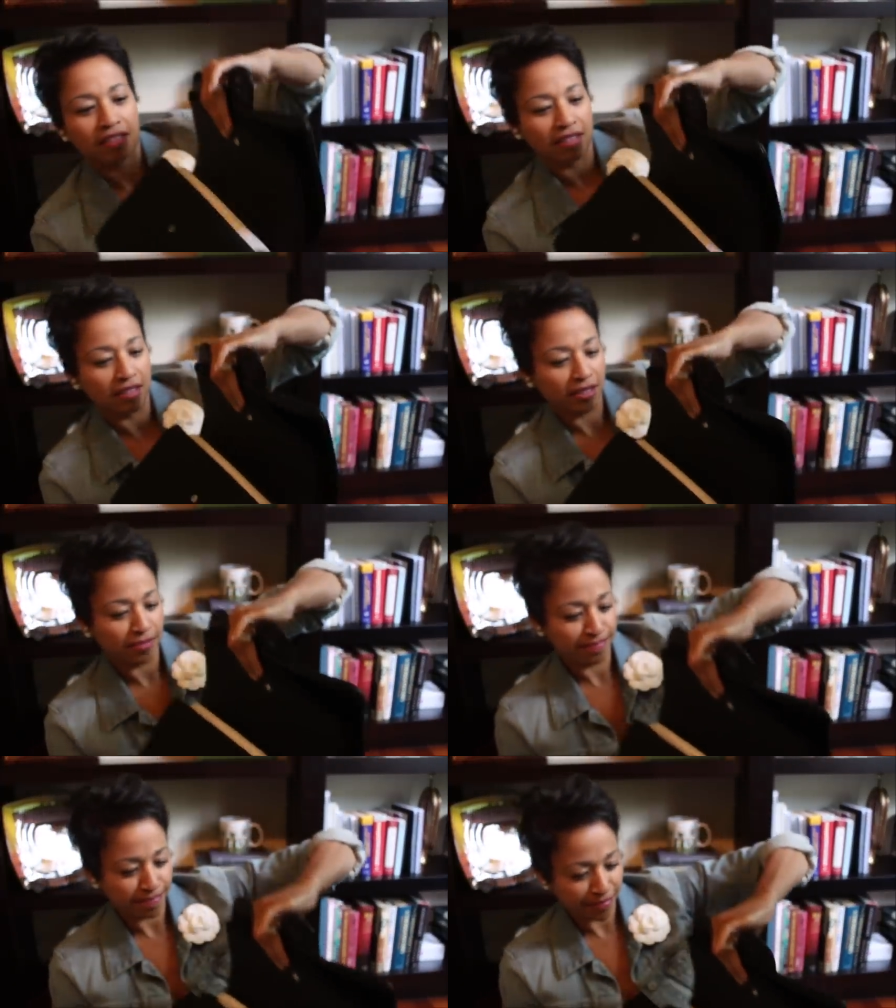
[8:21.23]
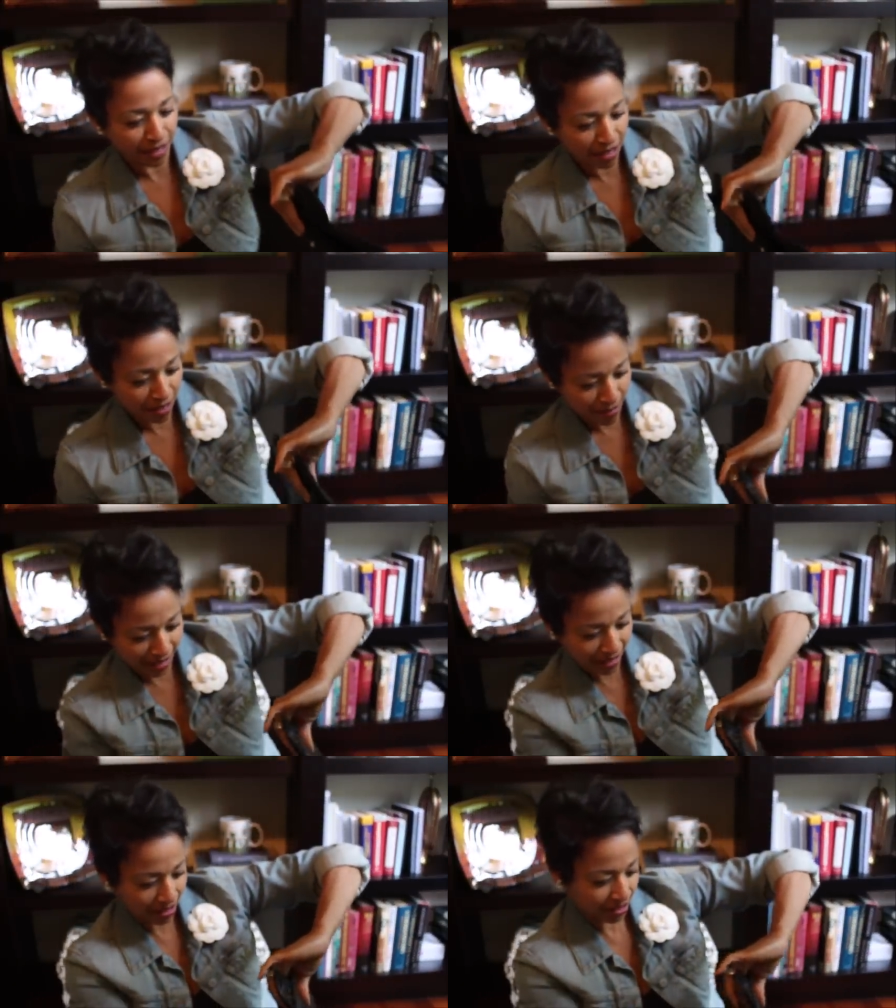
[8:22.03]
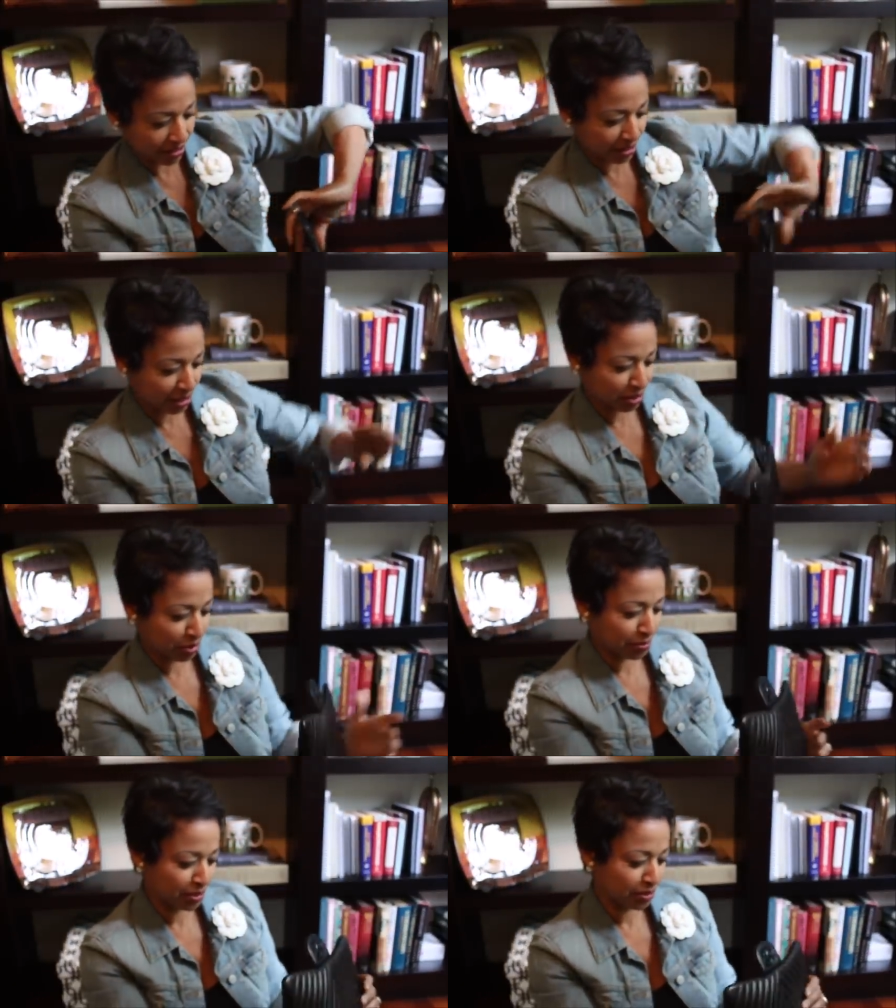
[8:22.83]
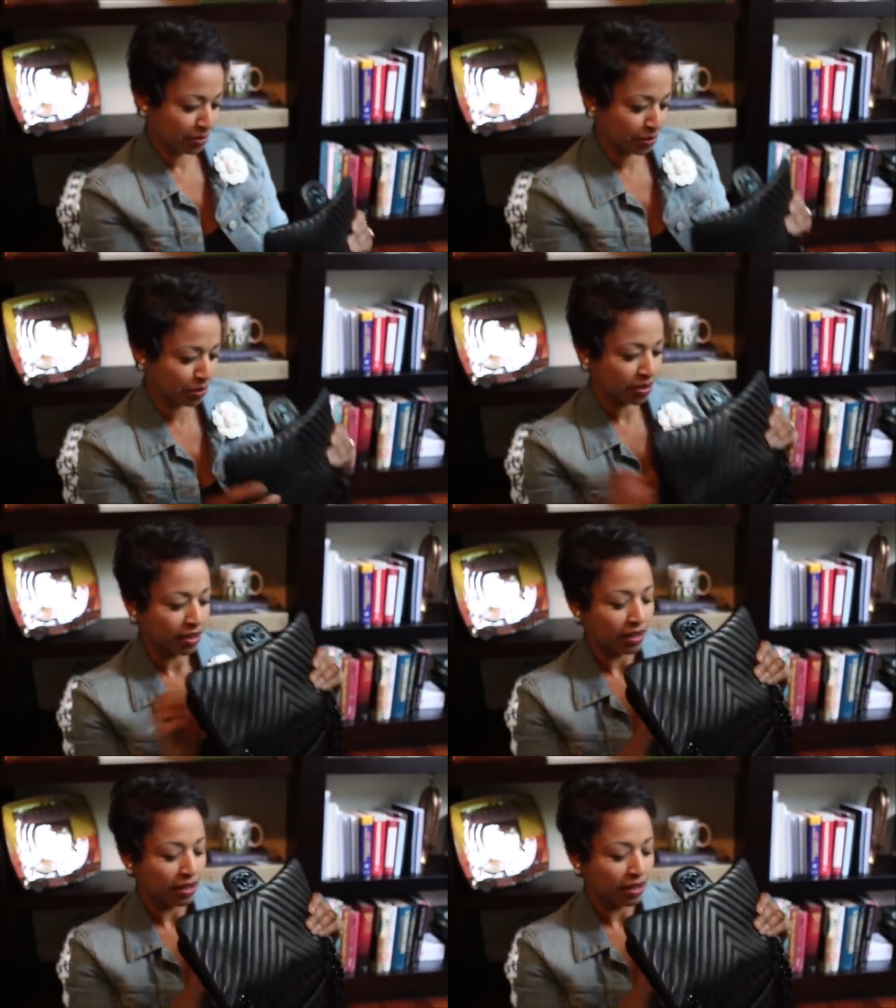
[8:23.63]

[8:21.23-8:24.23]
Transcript: Um, oh my god, it's so beautiful.